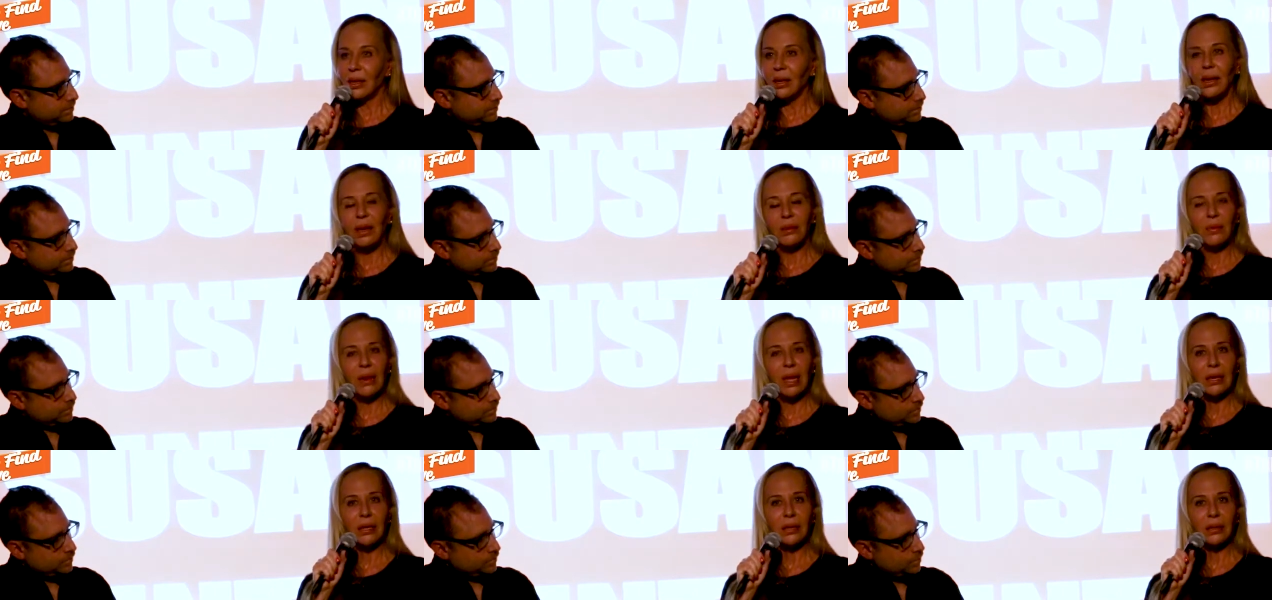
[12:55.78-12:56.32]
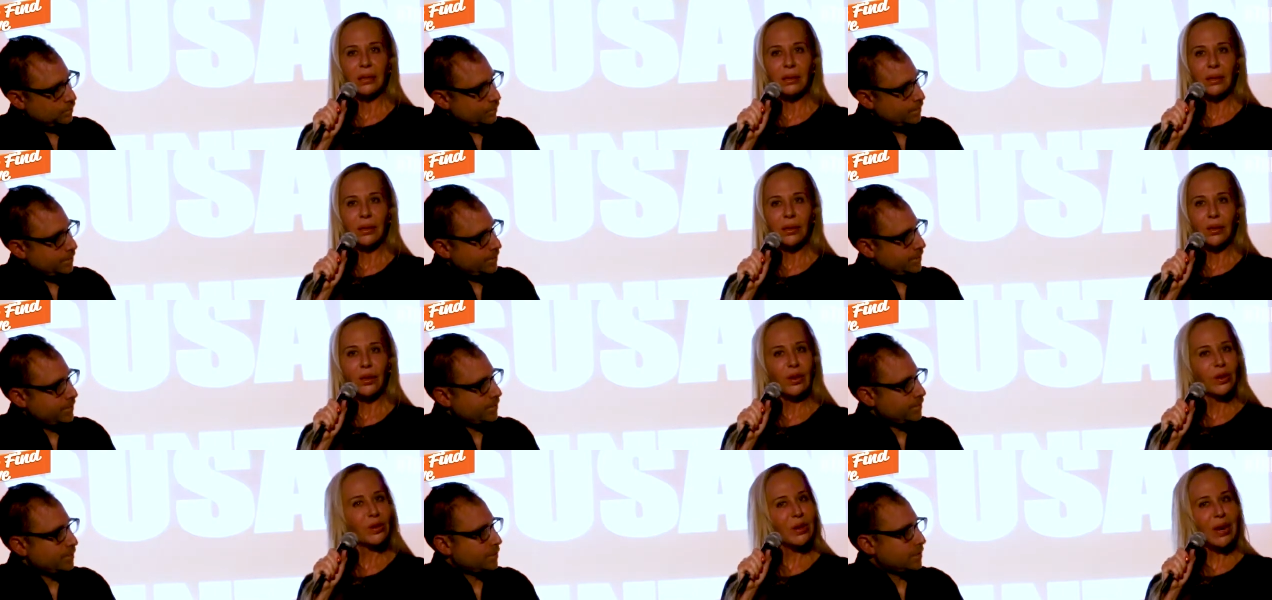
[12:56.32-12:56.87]
Speaker 1: I'm like,
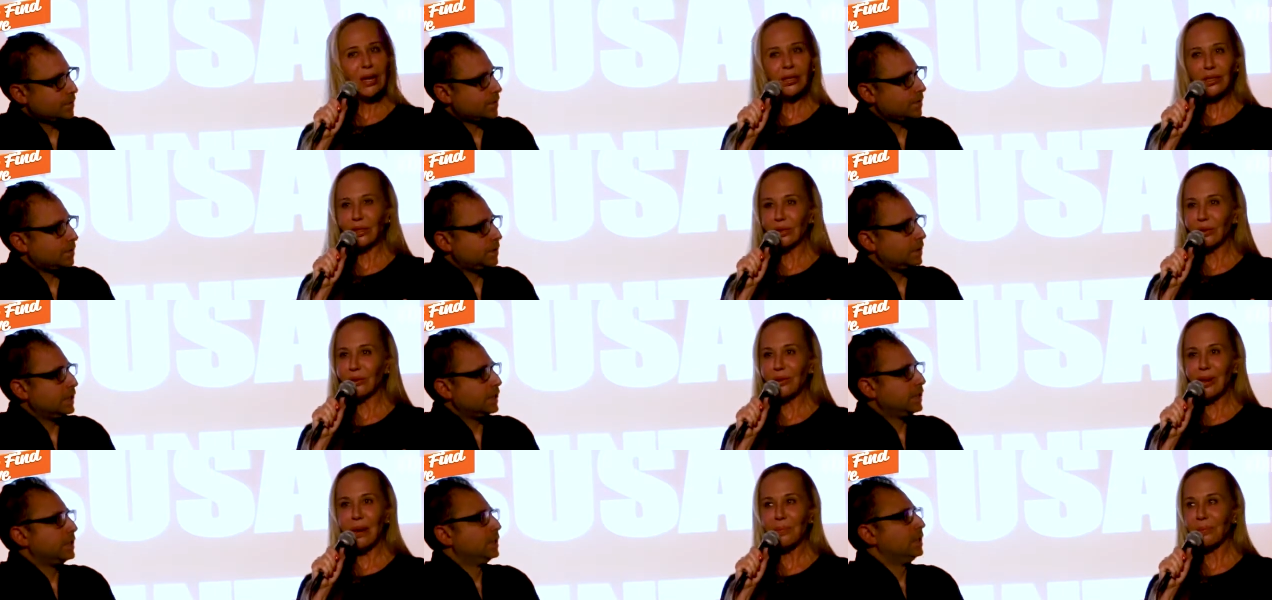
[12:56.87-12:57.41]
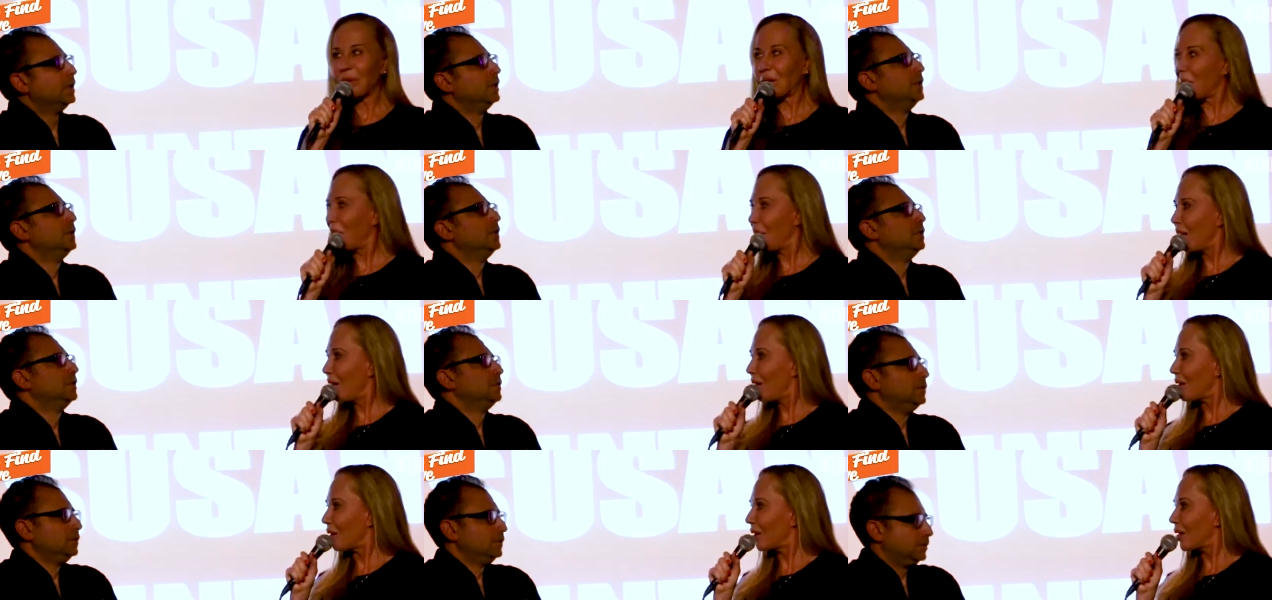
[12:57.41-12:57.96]
you're not screwed up at
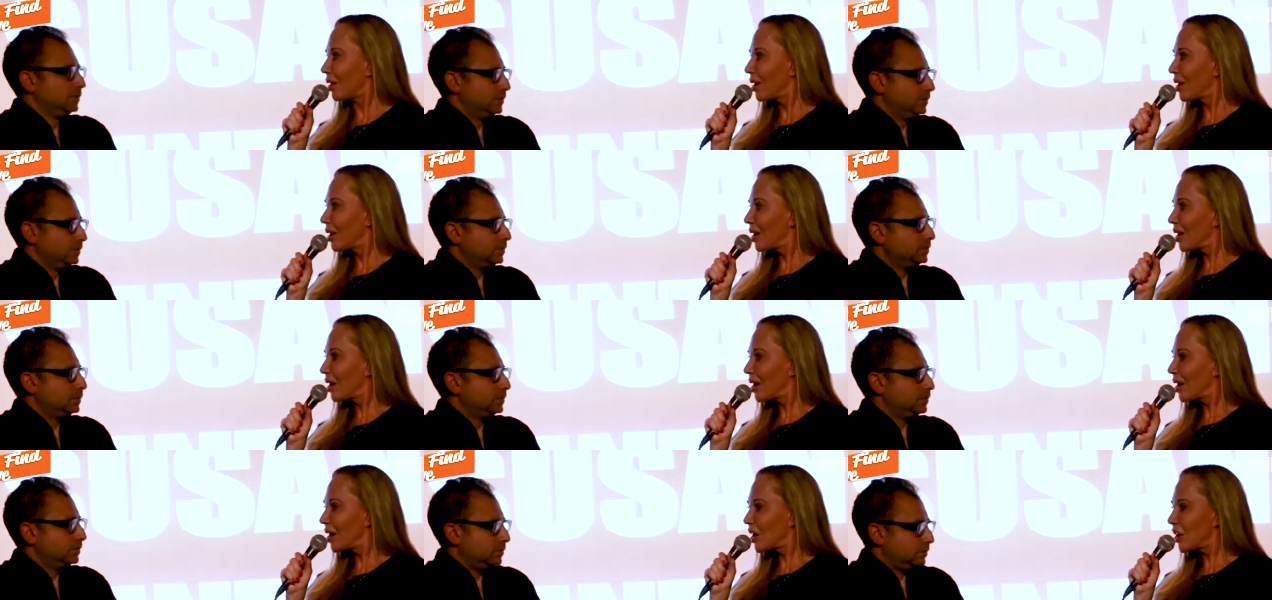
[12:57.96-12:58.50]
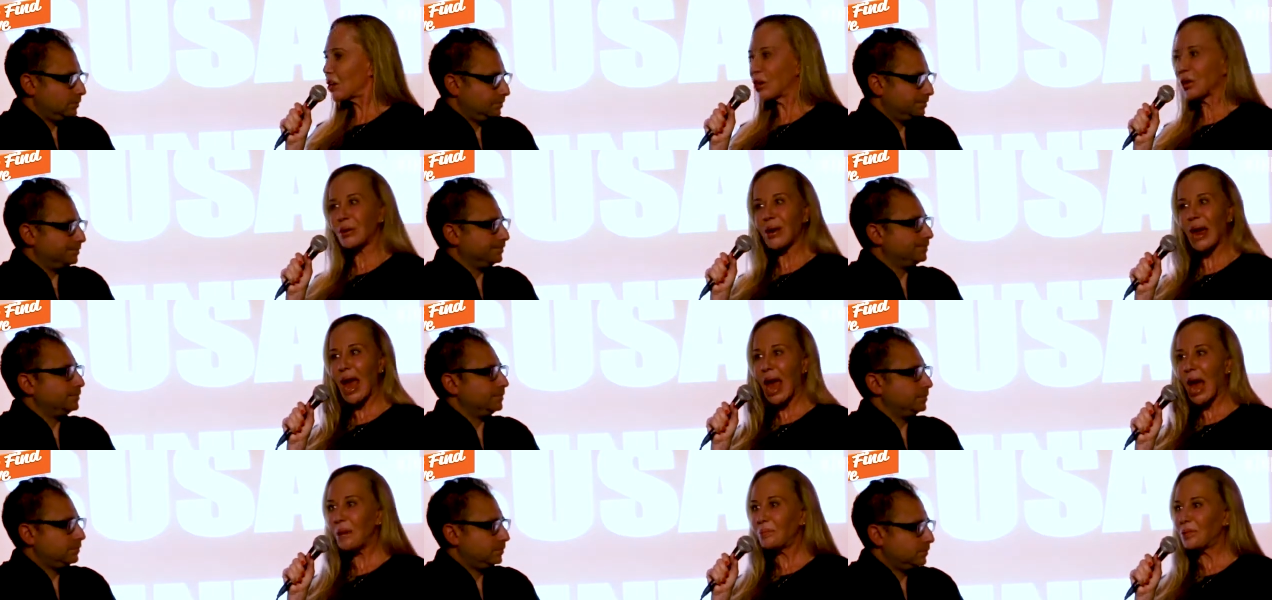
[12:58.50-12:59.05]
all. You're
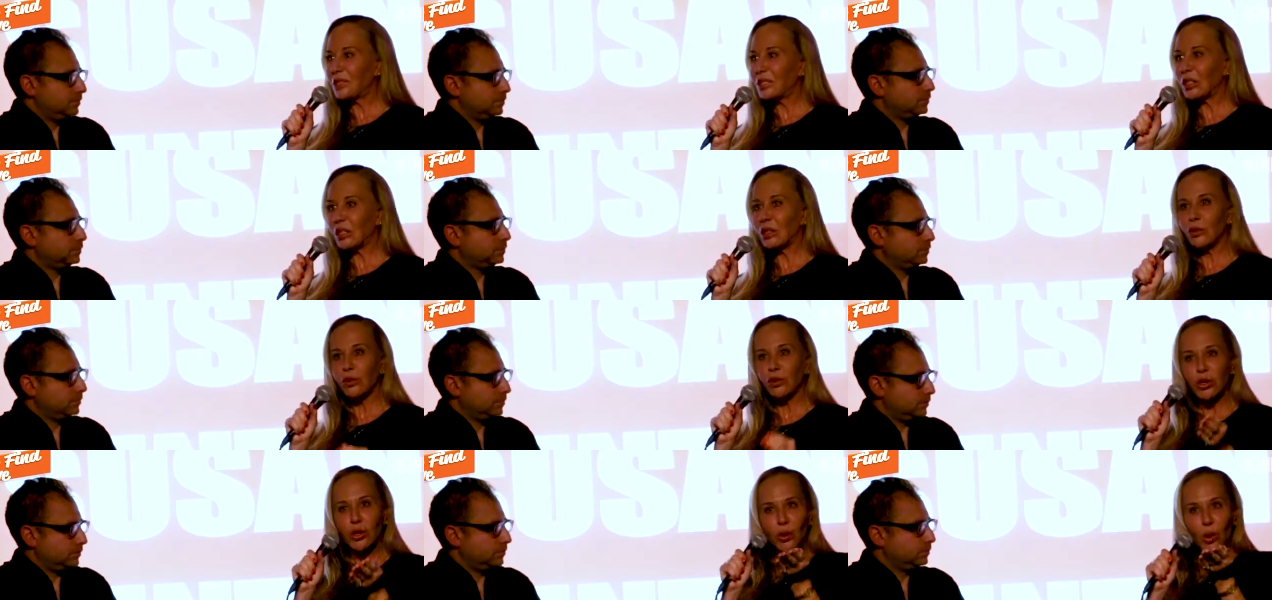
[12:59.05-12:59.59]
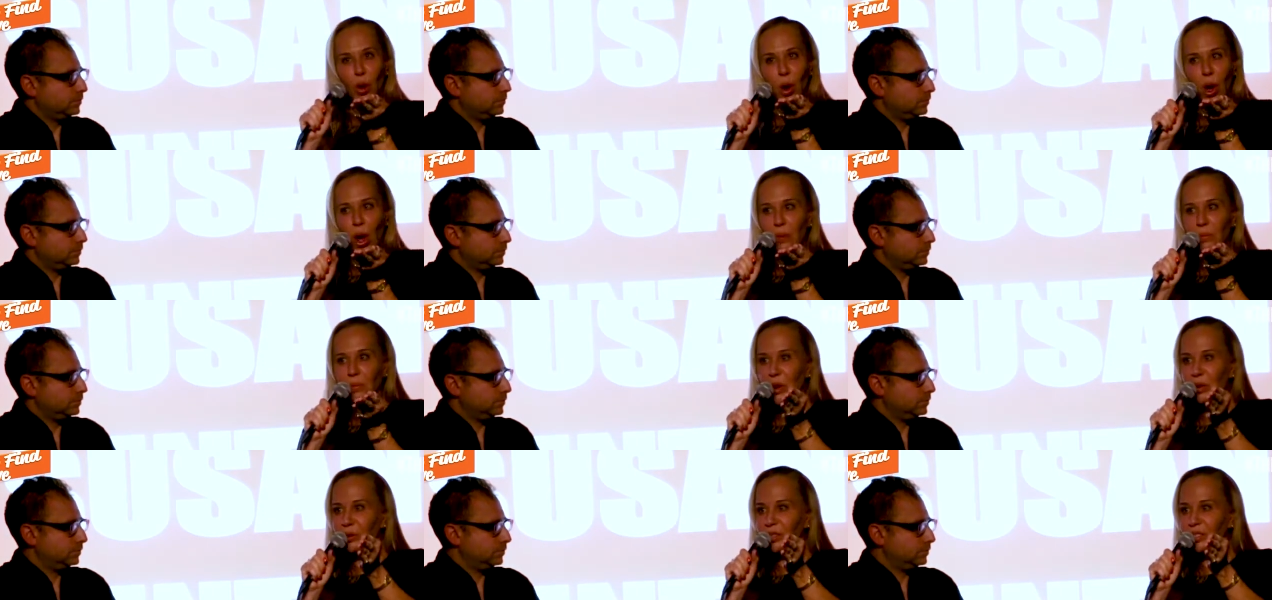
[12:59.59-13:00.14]
absolute. You're
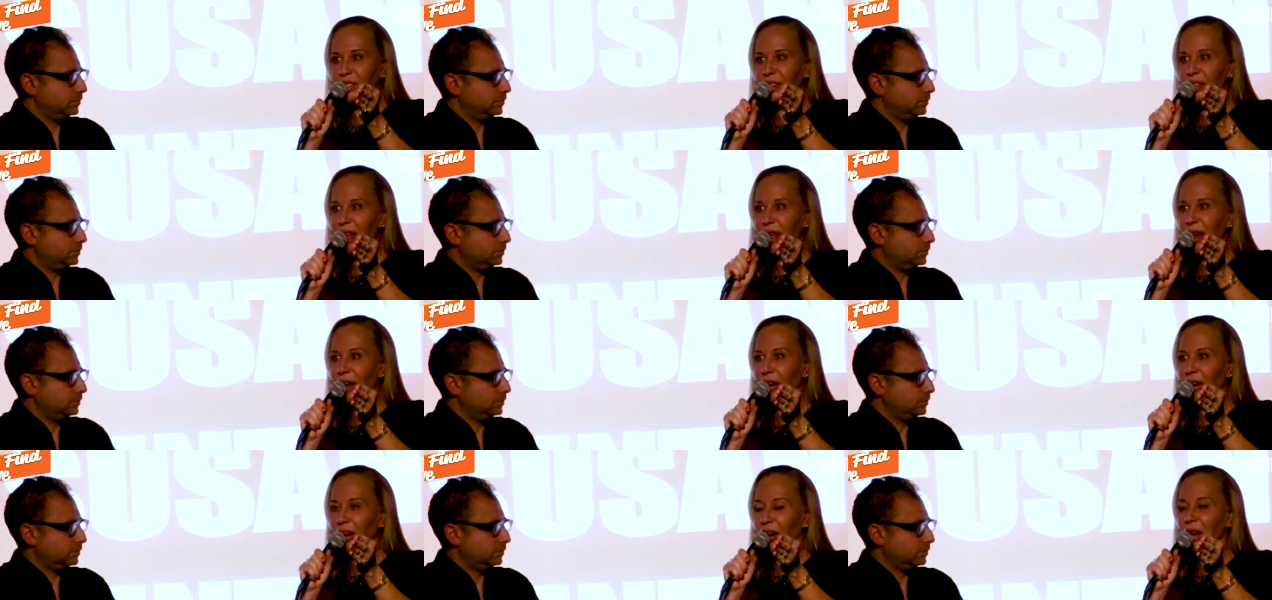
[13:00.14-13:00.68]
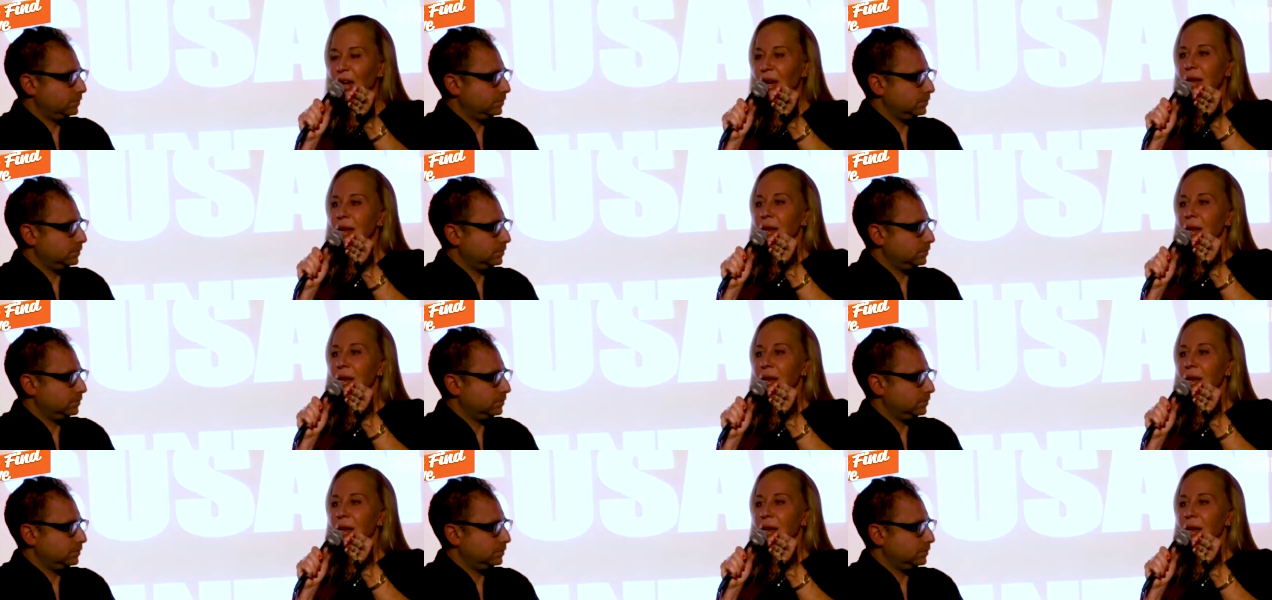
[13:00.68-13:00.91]
almost there.